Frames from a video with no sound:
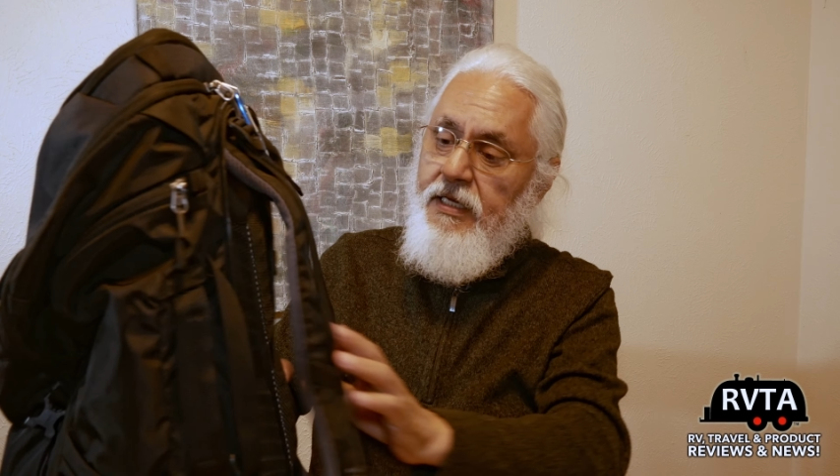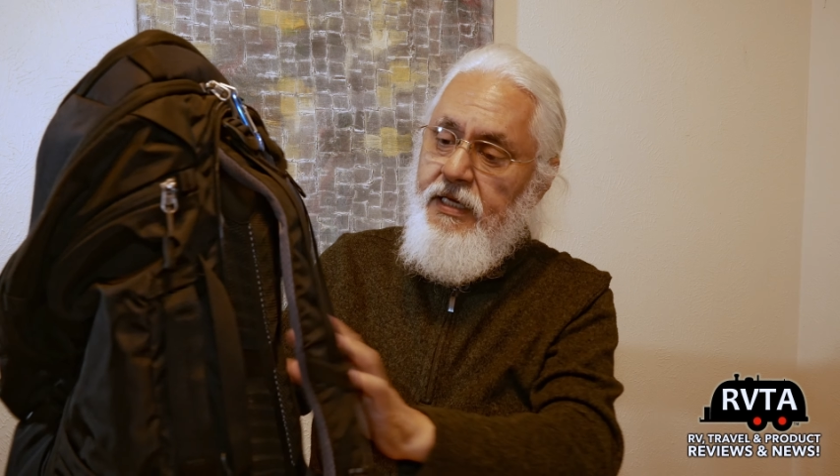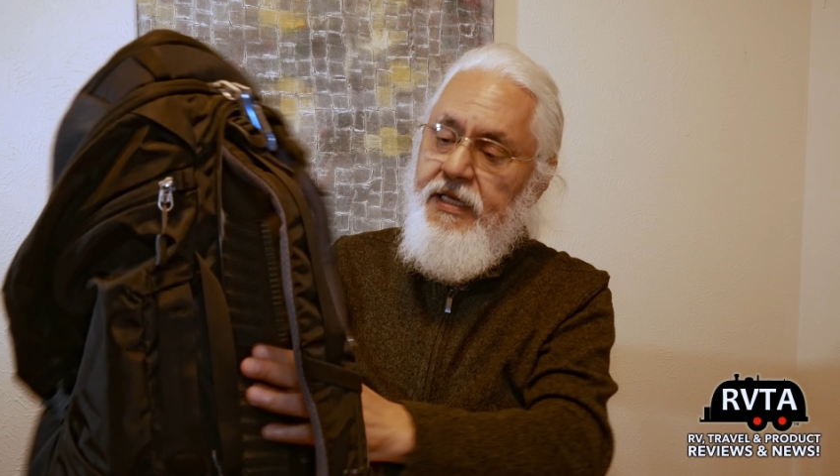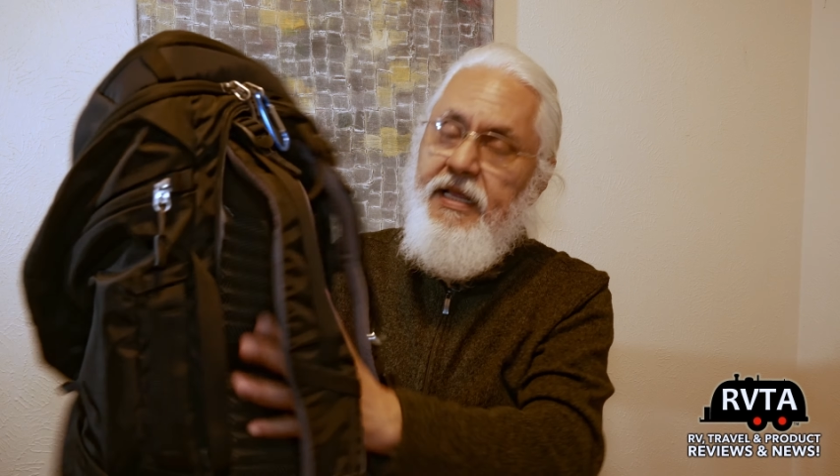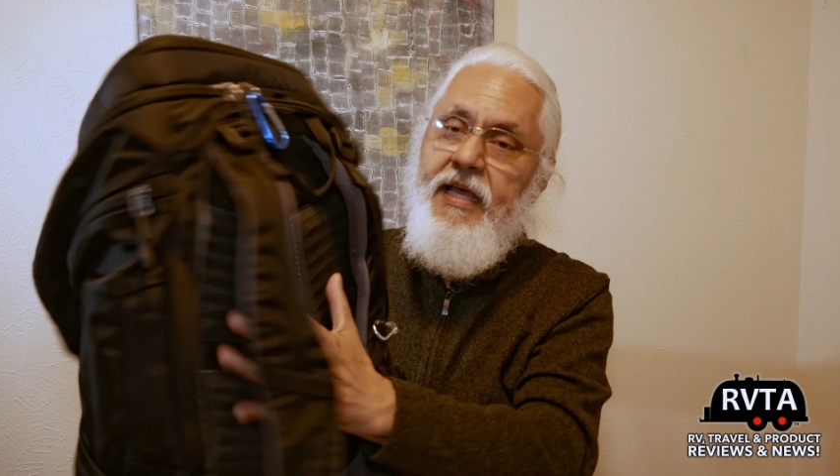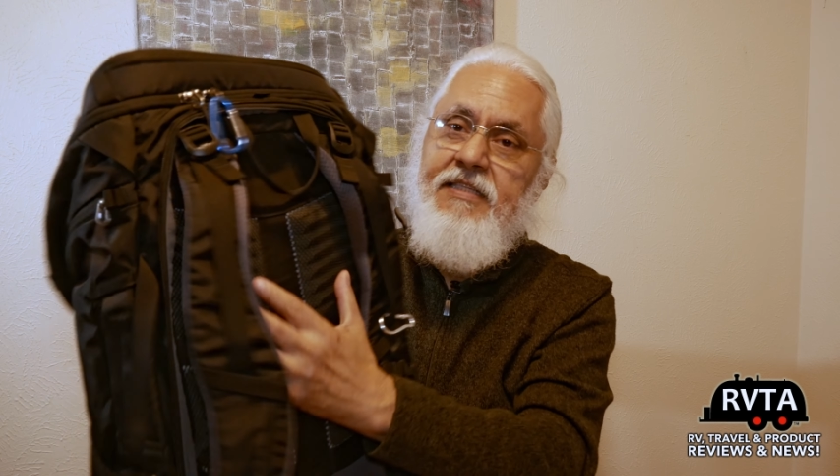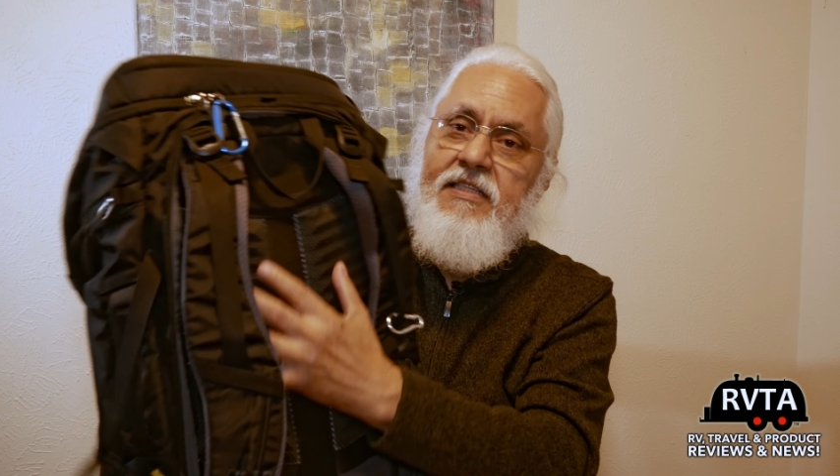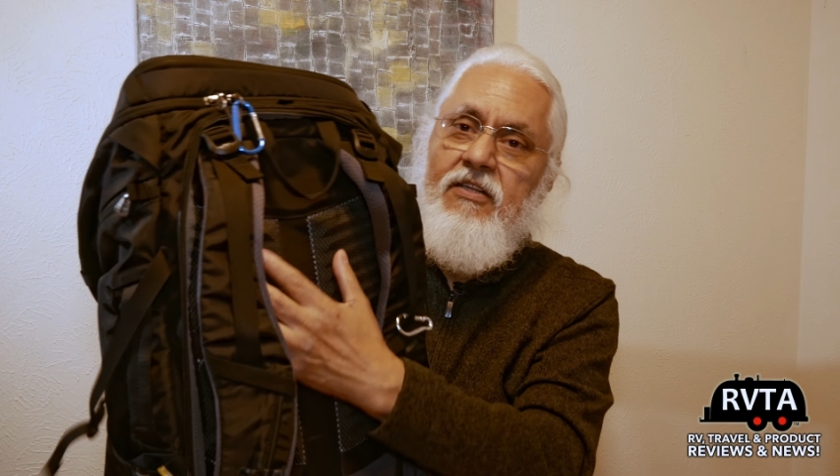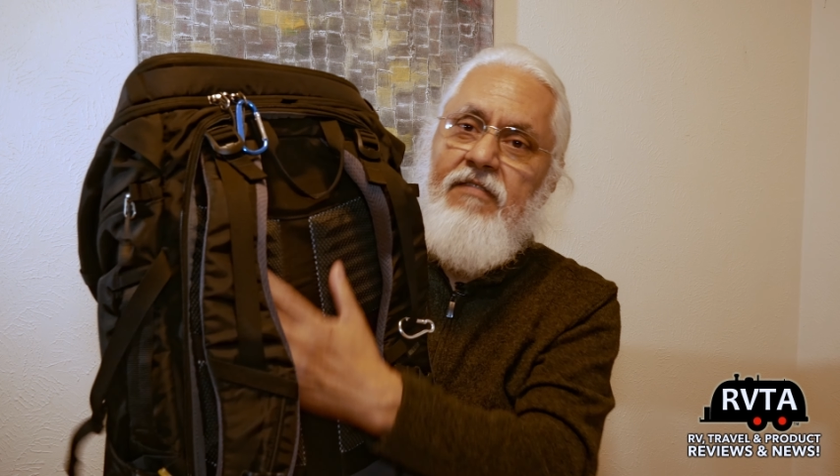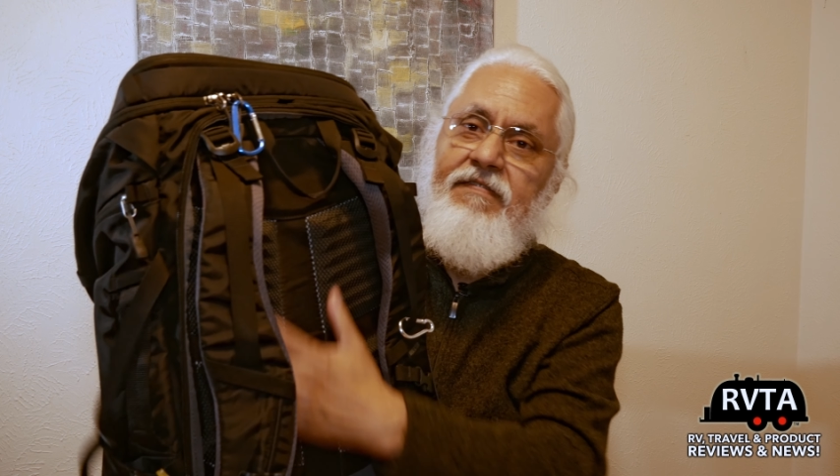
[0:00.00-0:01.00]
and it has
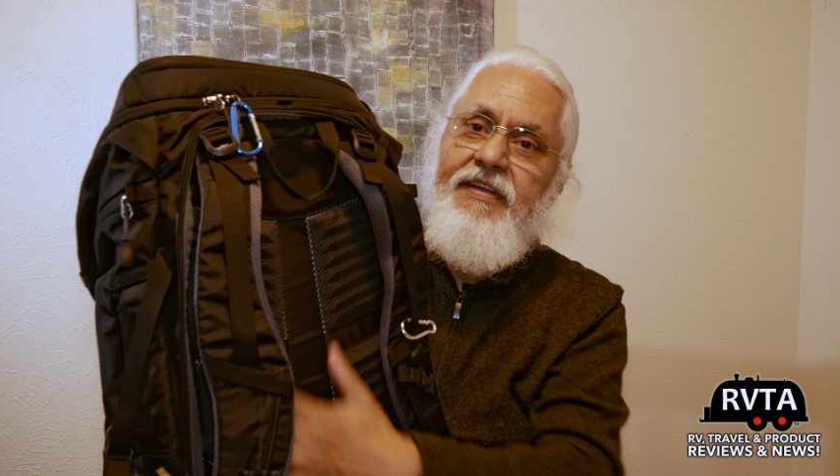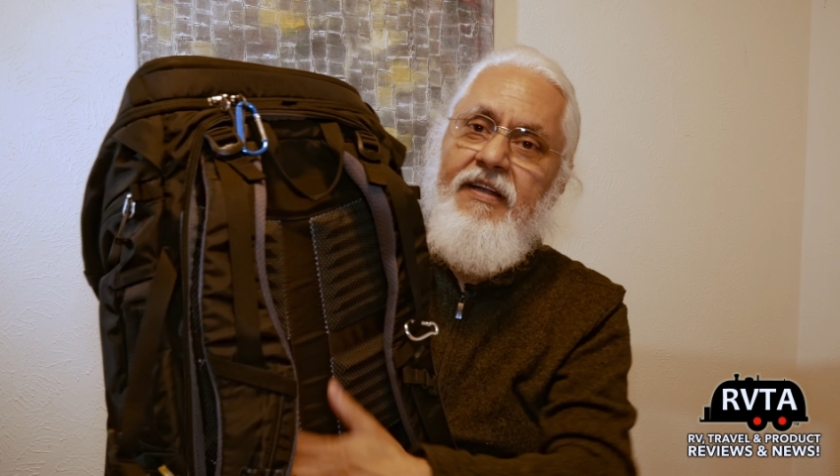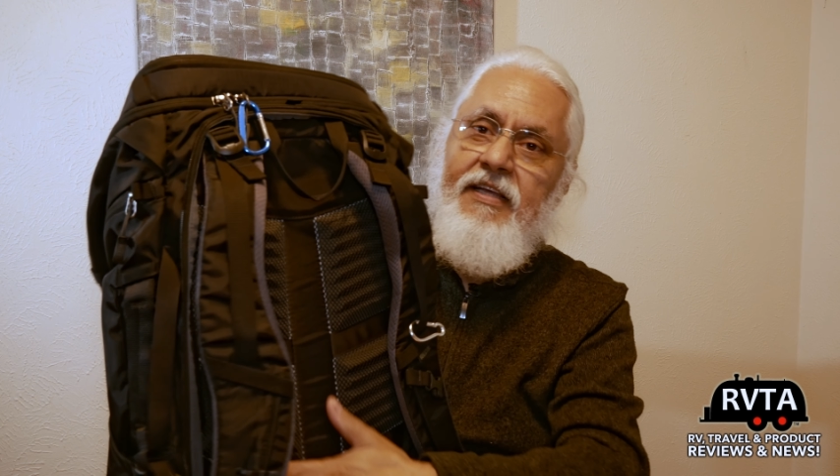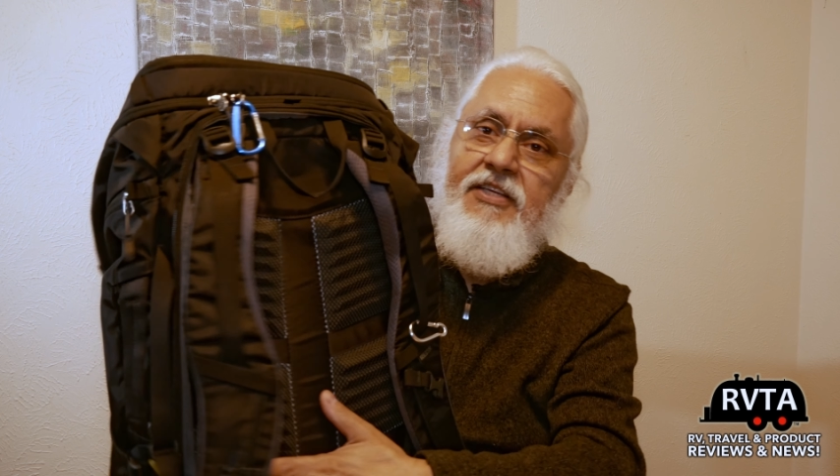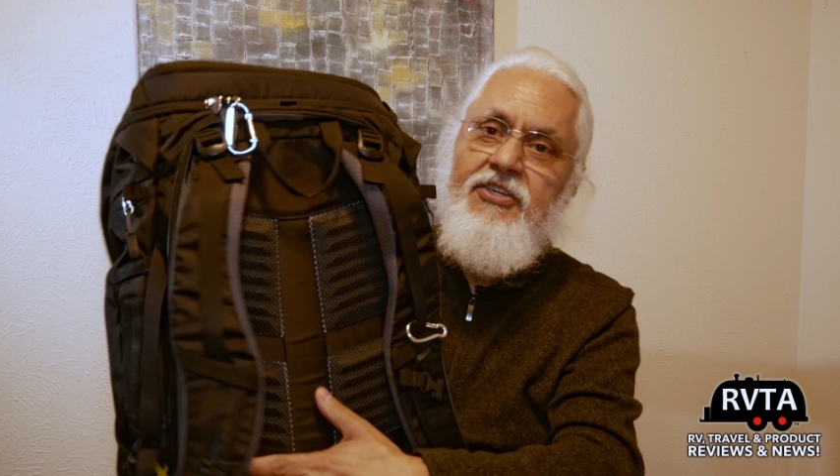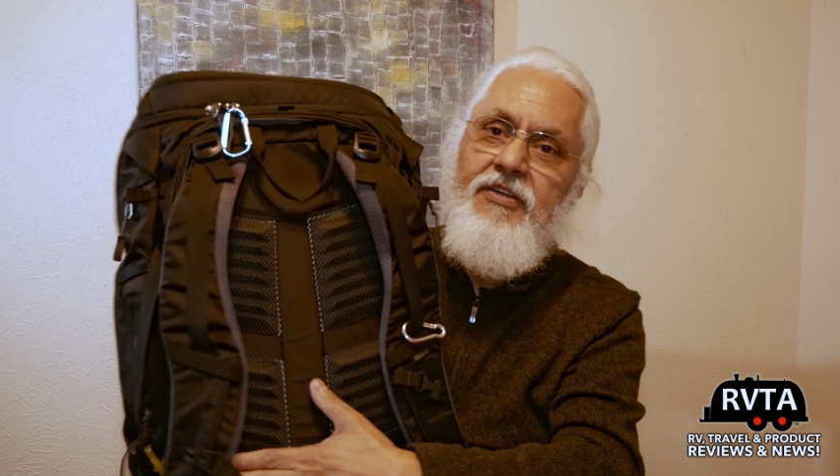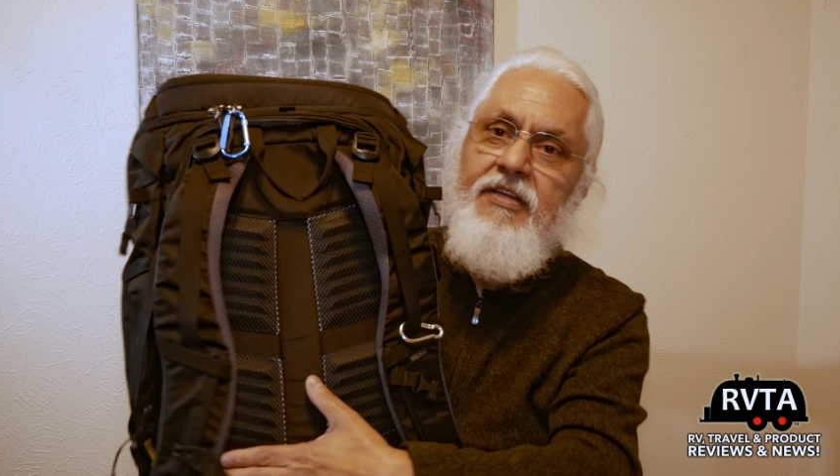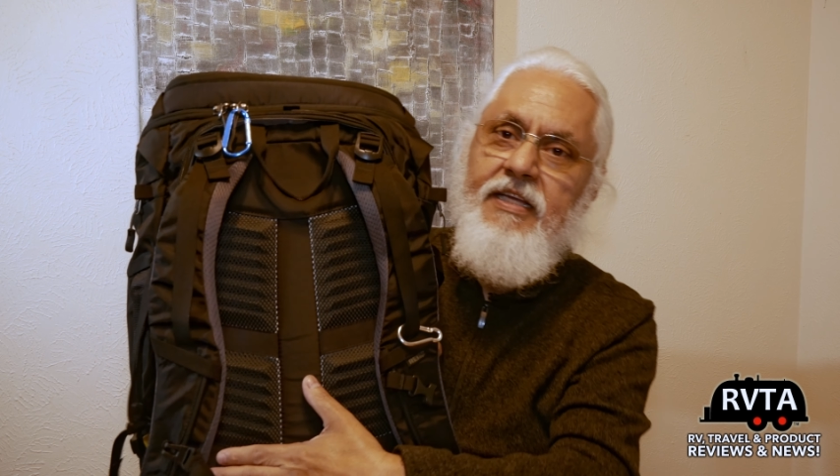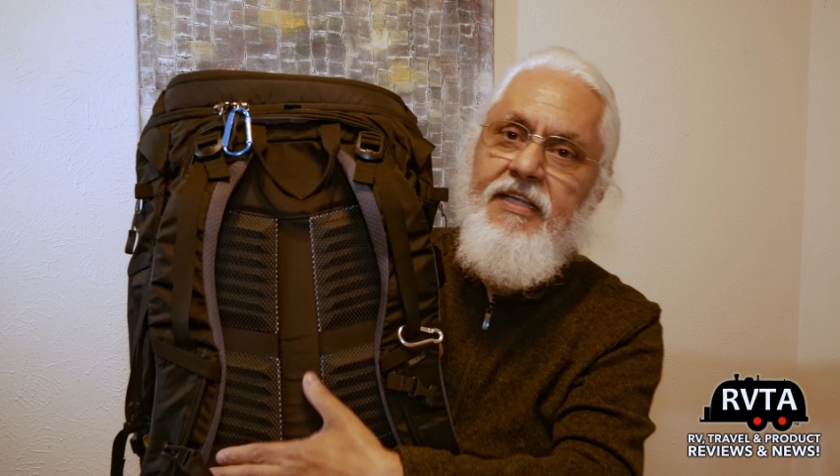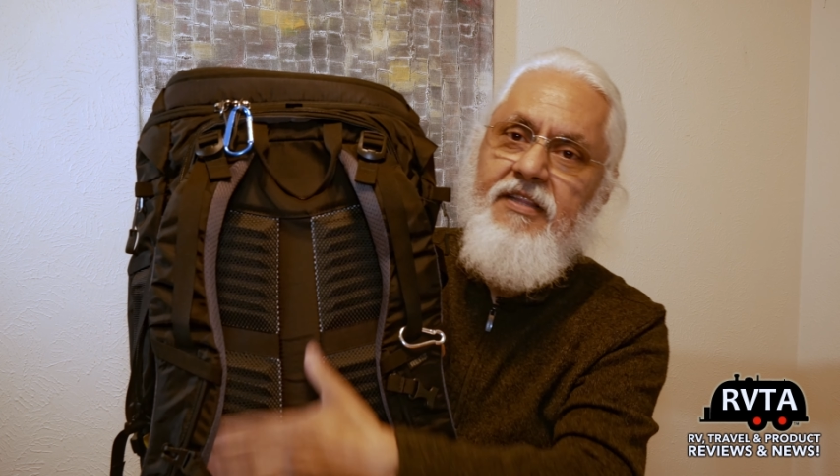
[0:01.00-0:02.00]
this little ventilation
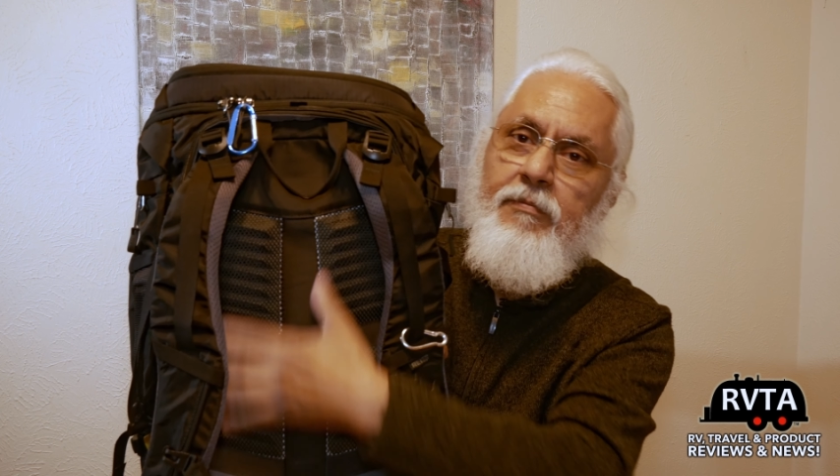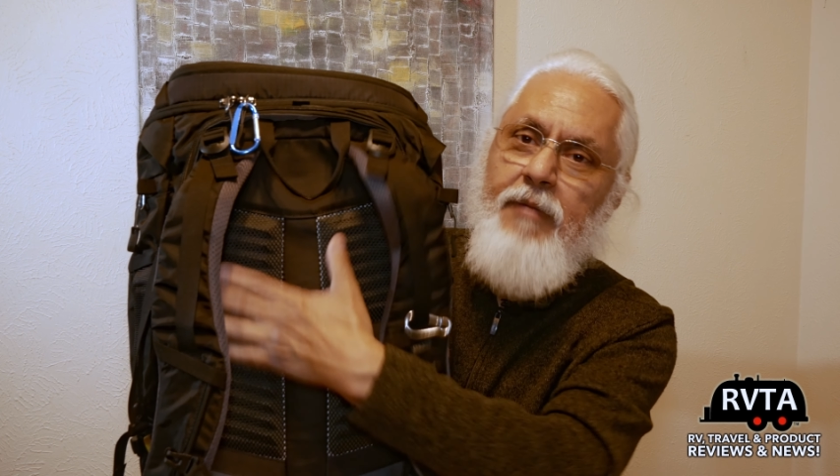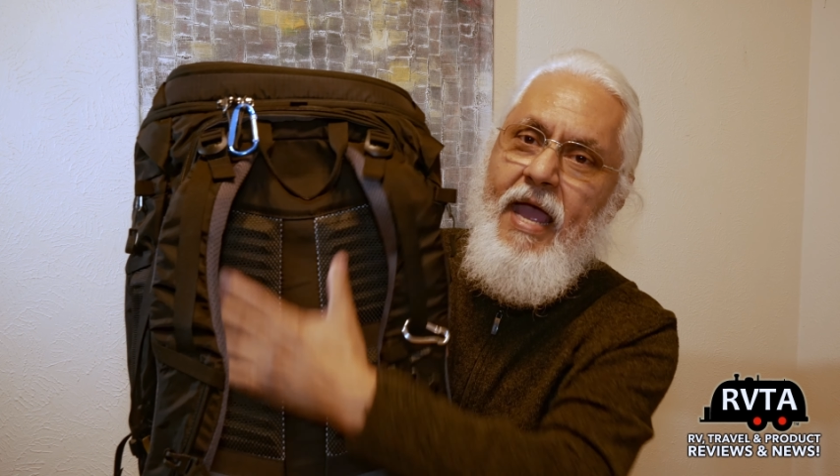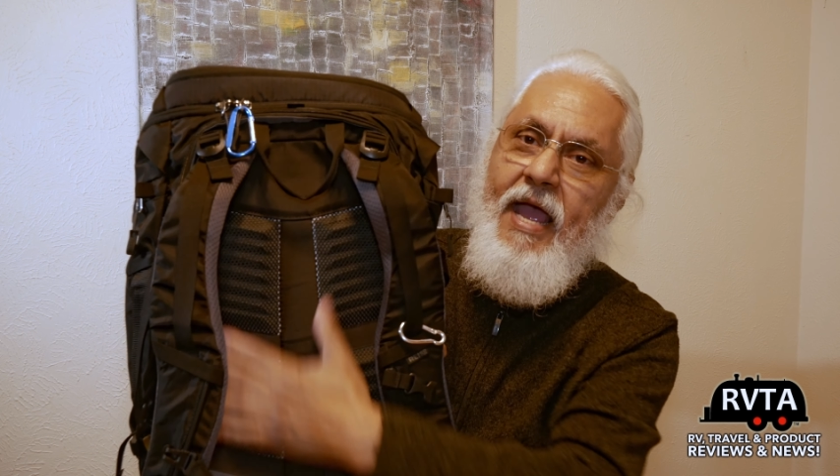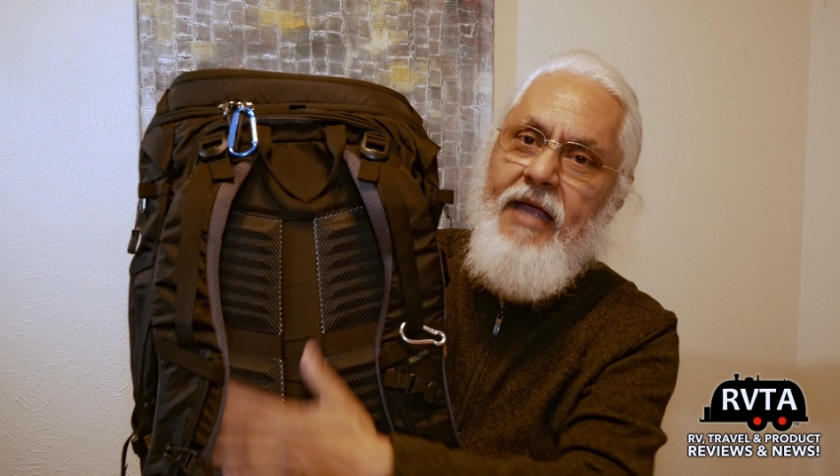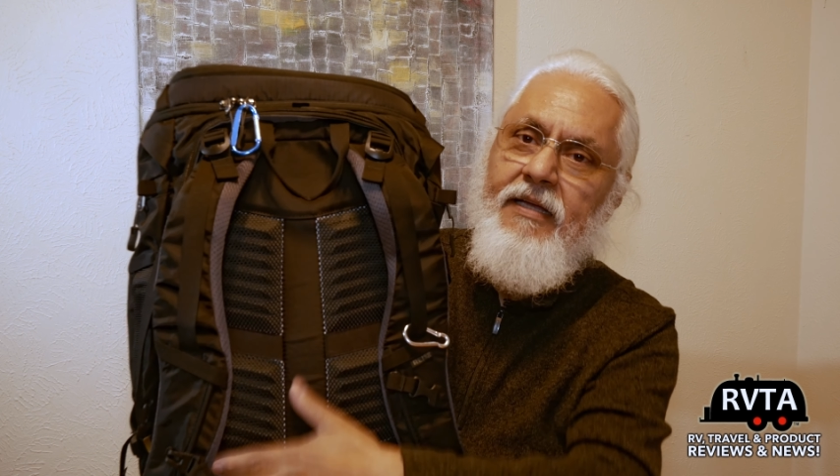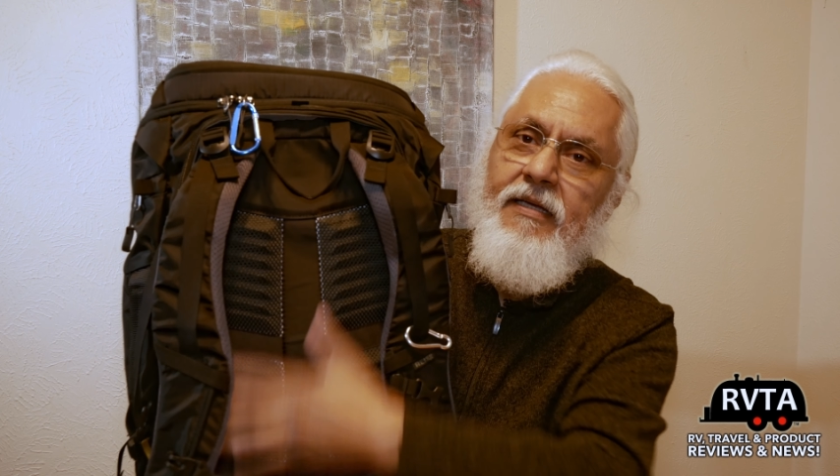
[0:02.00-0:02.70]
in the back.